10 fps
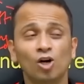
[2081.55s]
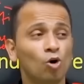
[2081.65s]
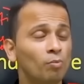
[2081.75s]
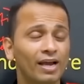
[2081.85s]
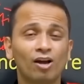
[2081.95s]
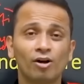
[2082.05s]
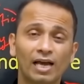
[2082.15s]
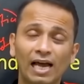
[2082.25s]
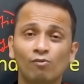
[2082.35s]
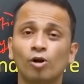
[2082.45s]
oh my God,
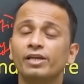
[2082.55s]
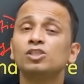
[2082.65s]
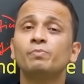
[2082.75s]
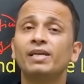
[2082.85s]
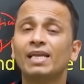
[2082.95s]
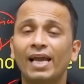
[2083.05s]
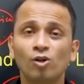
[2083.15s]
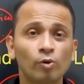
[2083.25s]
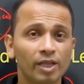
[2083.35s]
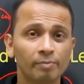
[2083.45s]
I have already spent 9
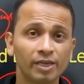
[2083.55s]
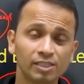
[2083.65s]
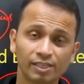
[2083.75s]
to 10 minutes.